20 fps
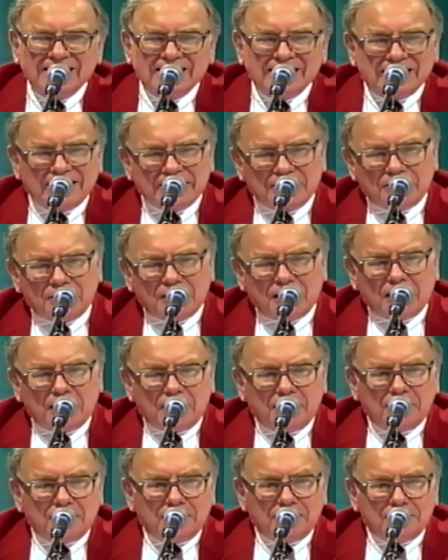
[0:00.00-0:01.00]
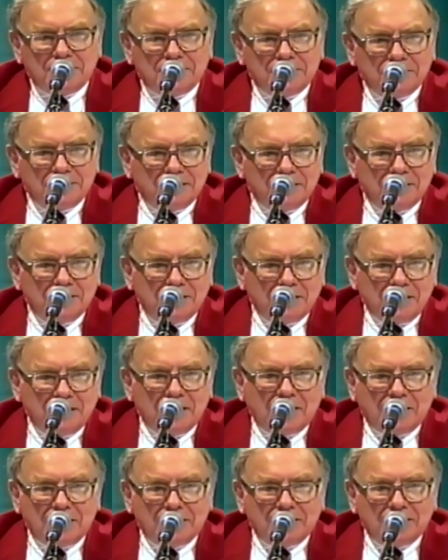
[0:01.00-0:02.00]
Later on,
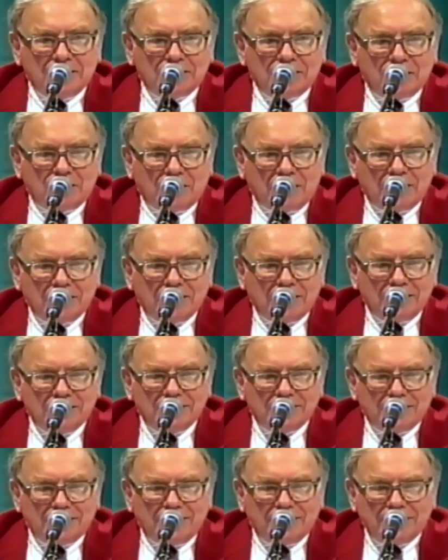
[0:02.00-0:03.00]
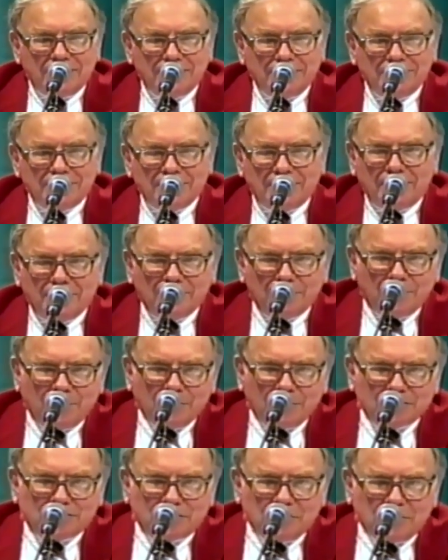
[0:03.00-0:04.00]

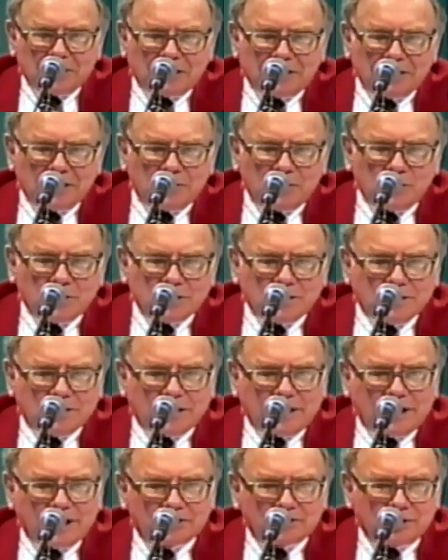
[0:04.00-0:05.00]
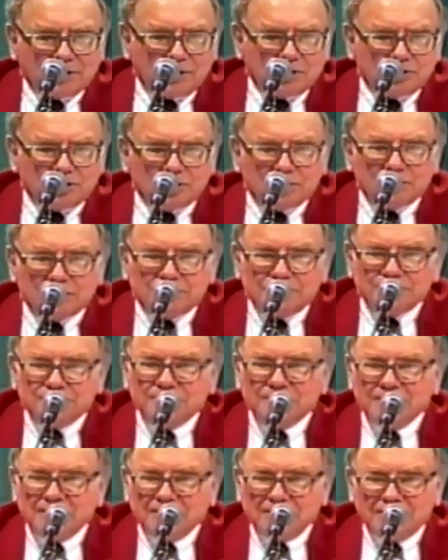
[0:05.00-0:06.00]
I must admit I didn't read the last edition
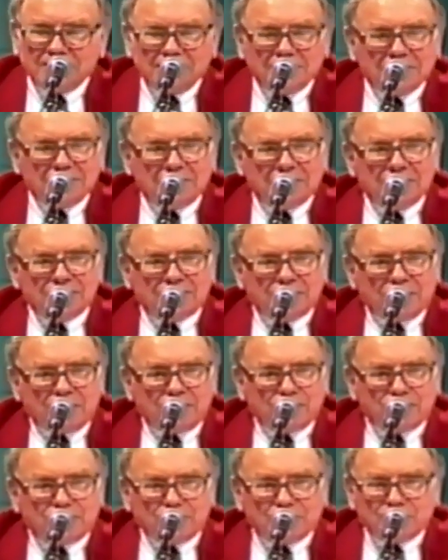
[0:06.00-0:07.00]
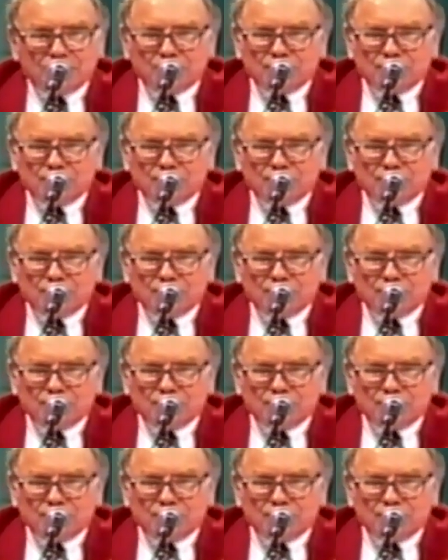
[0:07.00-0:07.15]
as carefully